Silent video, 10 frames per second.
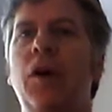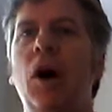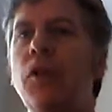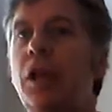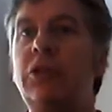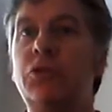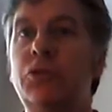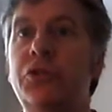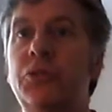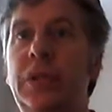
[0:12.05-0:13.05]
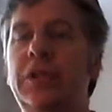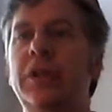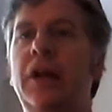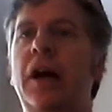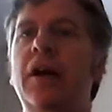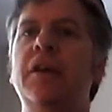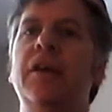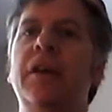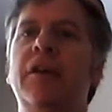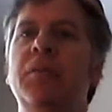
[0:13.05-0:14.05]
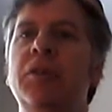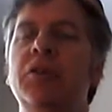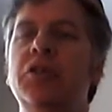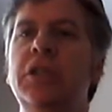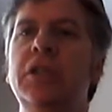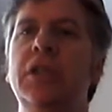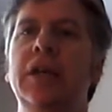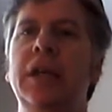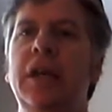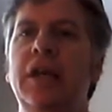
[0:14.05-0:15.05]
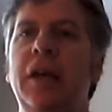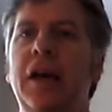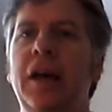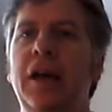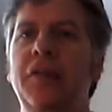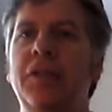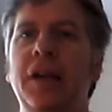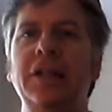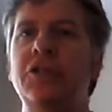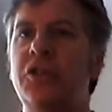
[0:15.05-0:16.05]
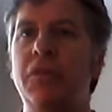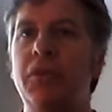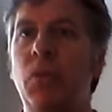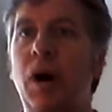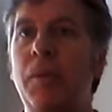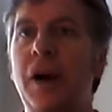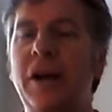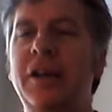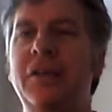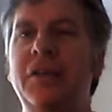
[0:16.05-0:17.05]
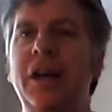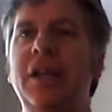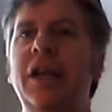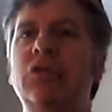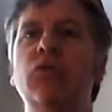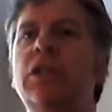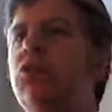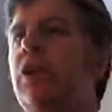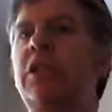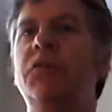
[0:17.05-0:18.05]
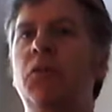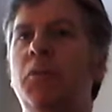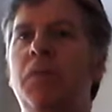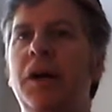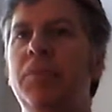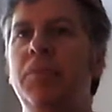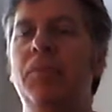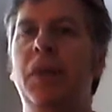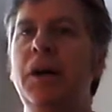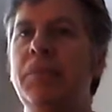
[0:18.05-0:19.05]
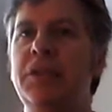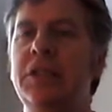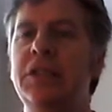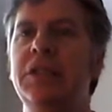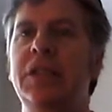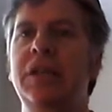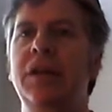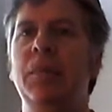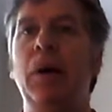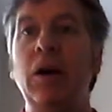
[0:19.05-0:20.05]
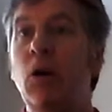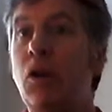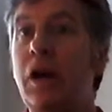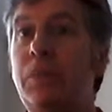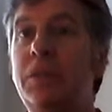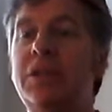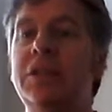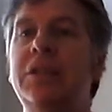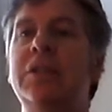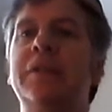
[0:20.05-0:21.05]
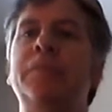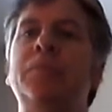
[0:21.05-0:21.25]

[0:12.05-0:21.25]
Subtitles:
online tool suite that I have been using and that I discovered a while back that has really transformed my business, my online business,